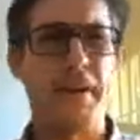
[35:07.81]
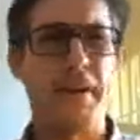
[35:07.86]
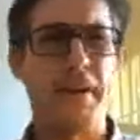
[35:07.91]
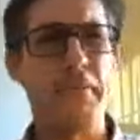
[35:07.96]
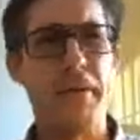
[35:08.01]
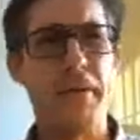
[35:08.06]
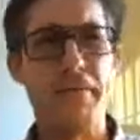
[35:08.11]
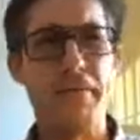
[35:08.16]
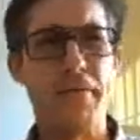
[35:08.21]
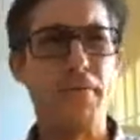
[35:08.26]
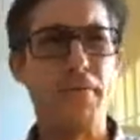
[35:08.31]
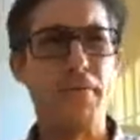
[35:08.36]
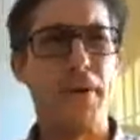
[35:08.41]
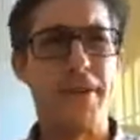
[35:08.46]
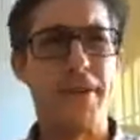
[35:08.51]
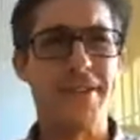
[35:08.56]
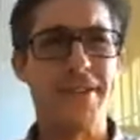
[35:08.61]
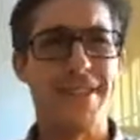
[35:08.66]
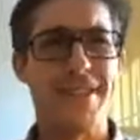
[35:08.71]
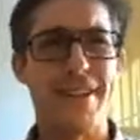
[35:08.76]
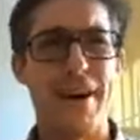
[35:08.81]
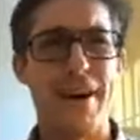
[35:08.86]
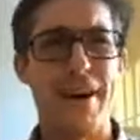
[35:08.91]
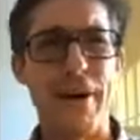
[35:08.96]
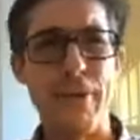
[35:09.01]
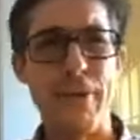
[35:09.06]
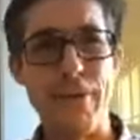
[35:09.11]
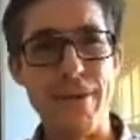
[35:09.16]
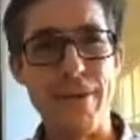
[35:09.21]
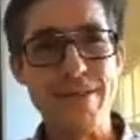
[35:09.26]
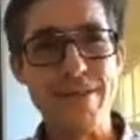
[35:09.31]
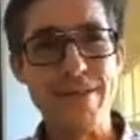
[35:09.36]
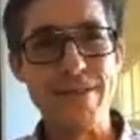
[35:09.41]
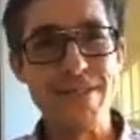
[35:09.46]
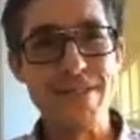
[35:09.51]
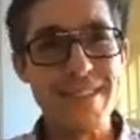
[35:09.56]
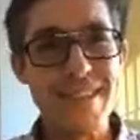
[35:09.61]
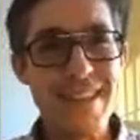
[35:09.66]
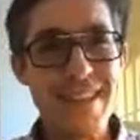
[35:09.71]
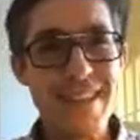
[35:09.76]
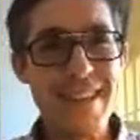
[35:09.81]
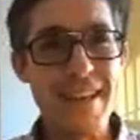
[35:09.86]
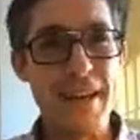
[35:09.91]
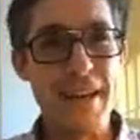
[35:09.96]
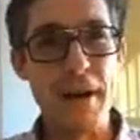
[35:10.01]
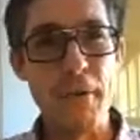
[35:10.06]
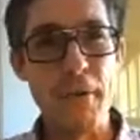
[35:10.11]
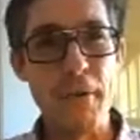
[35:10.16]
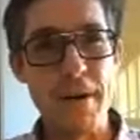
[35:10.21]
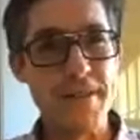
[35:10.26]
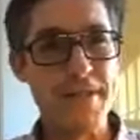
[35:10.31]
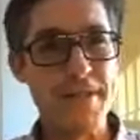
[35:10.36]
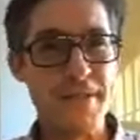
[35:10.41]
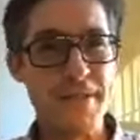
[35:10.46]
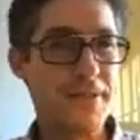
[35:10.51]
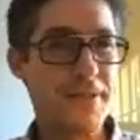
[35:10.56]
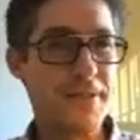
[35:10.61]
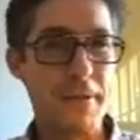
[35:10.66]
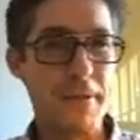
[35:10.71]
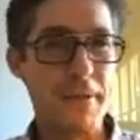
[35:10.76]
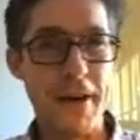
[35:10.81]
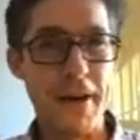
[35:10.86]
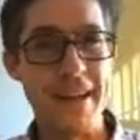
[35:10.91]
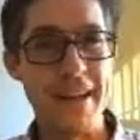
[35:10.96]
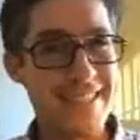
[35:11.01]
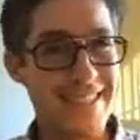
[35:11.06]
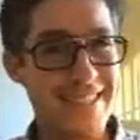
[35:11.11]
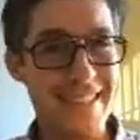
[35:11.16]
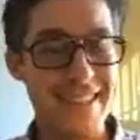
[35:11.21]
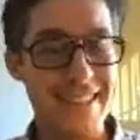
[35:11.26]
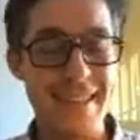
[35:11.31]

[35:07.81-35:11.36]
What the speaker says: we've all watched Star Wars, once or twice.